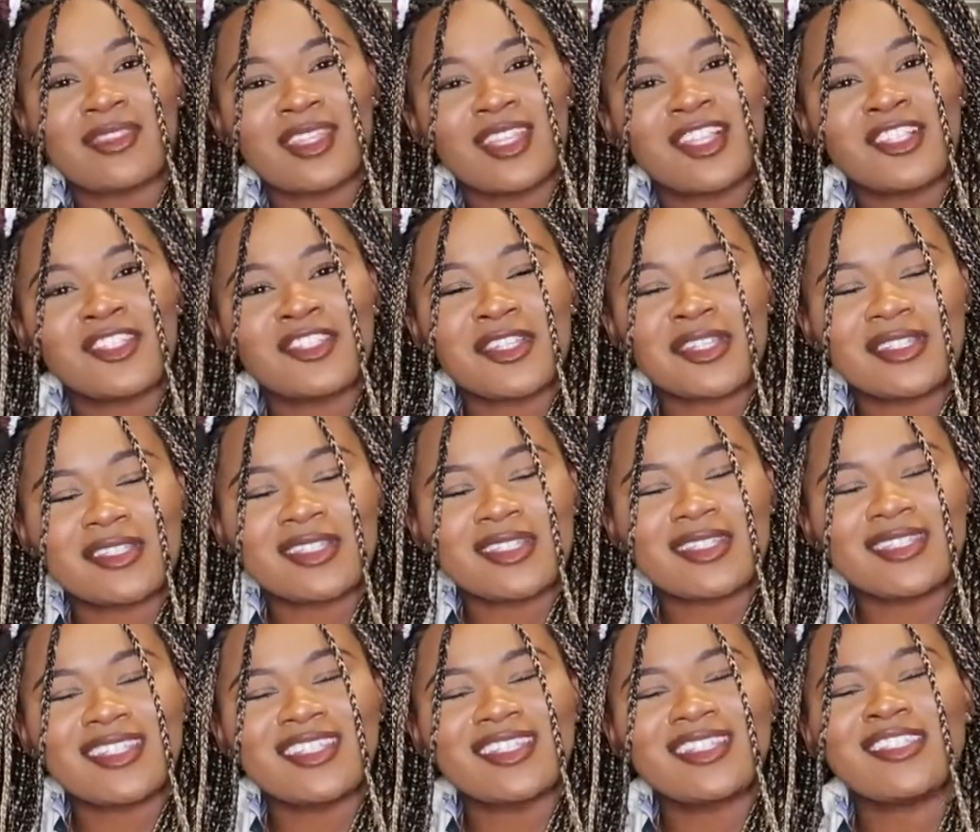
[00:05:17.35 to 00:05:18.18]

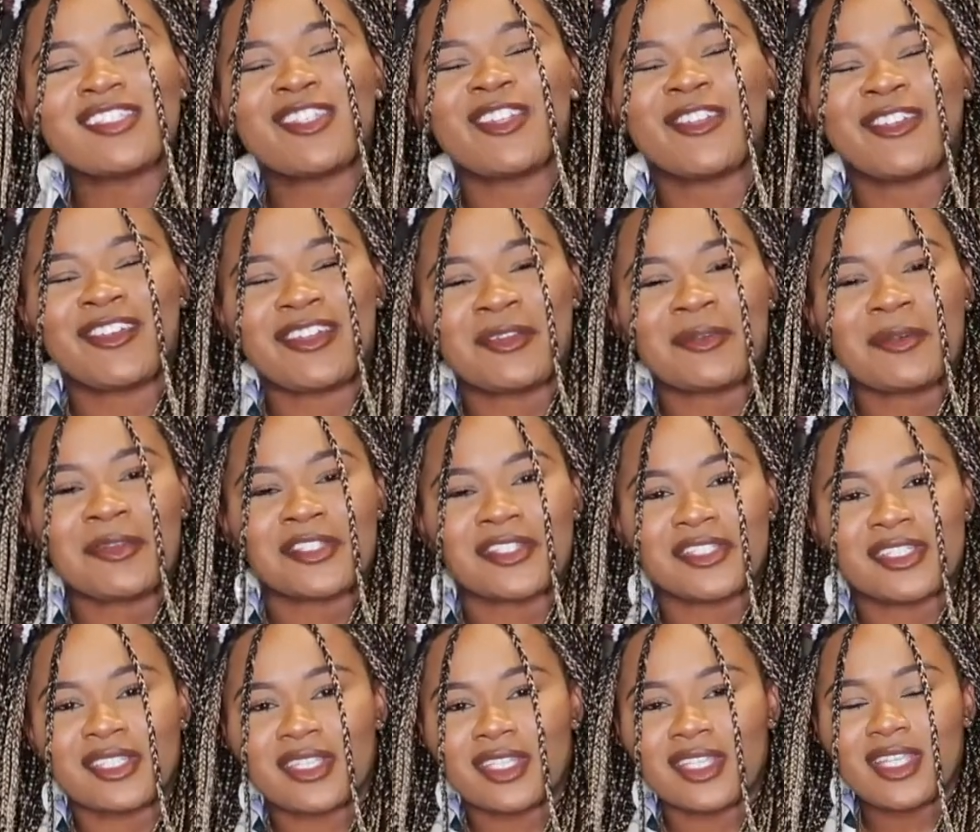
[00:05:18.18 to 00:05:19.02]
Ashanti, this is a great
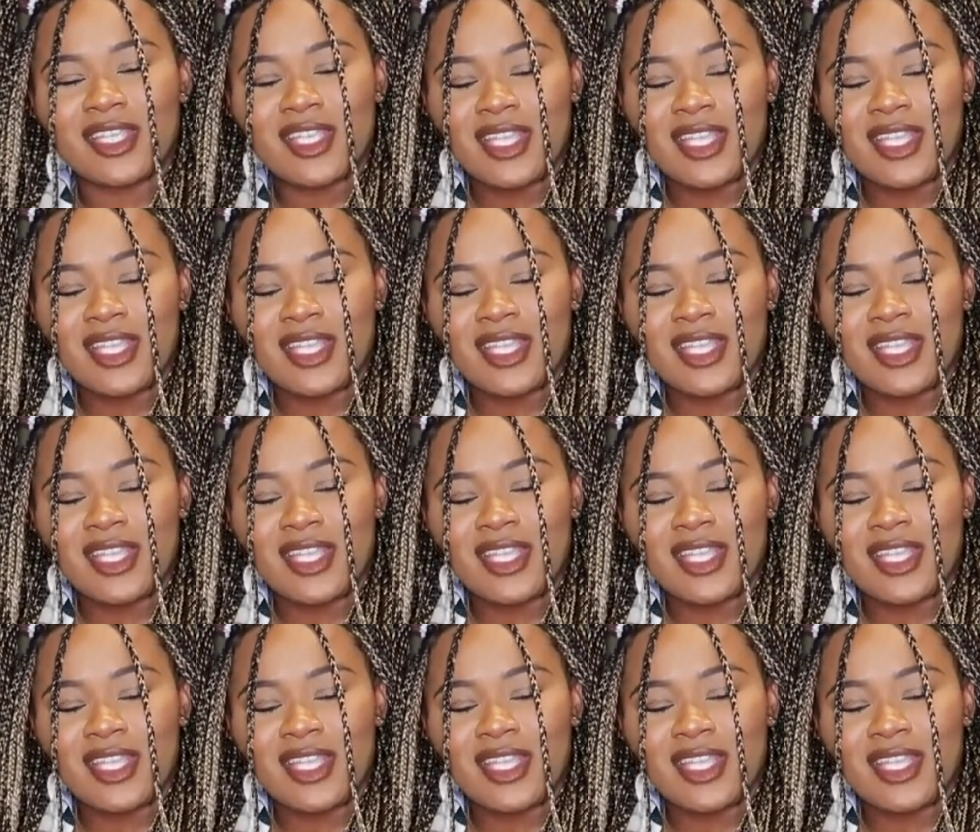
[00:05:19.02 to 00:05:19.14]
question.